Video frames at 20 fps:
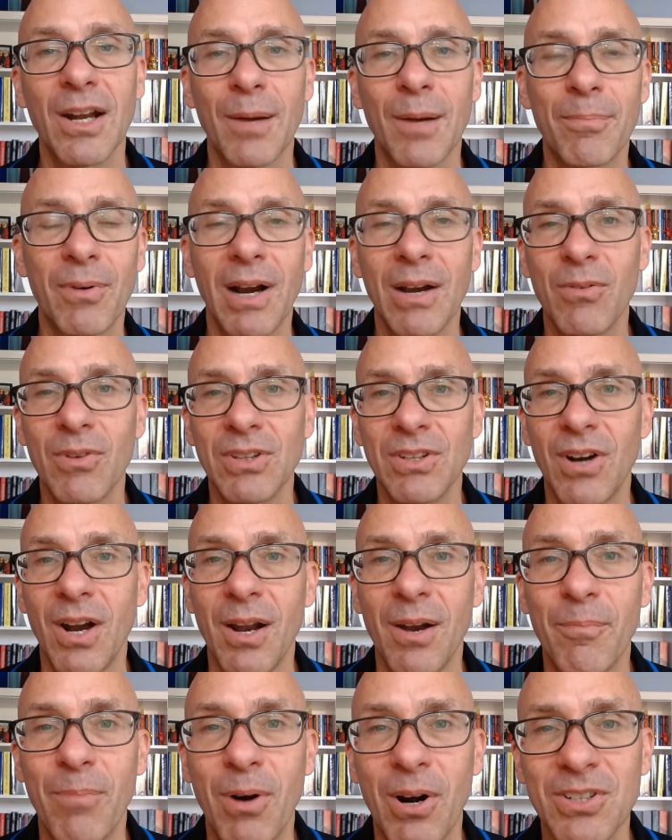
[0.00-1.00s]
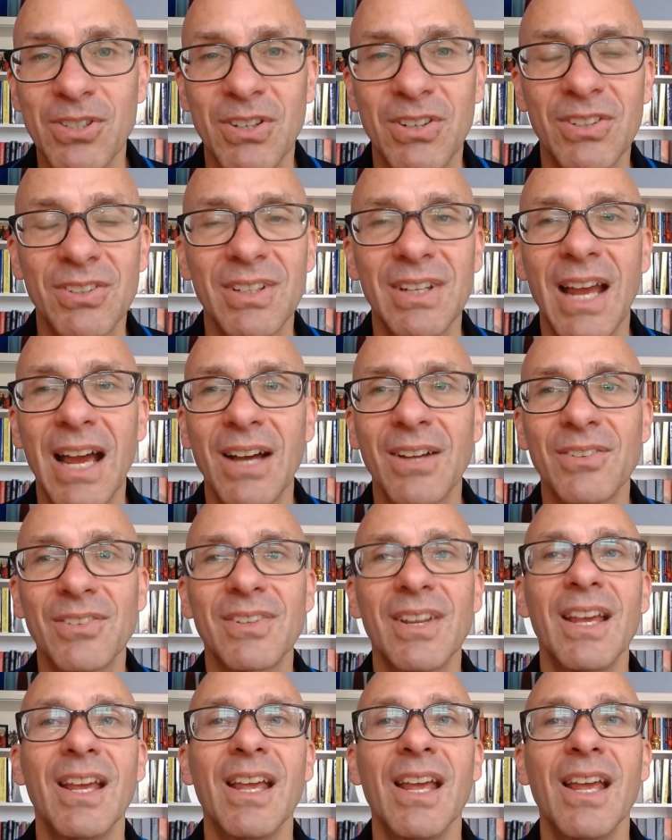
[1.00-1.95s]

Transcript: up, right, when their merger is announced.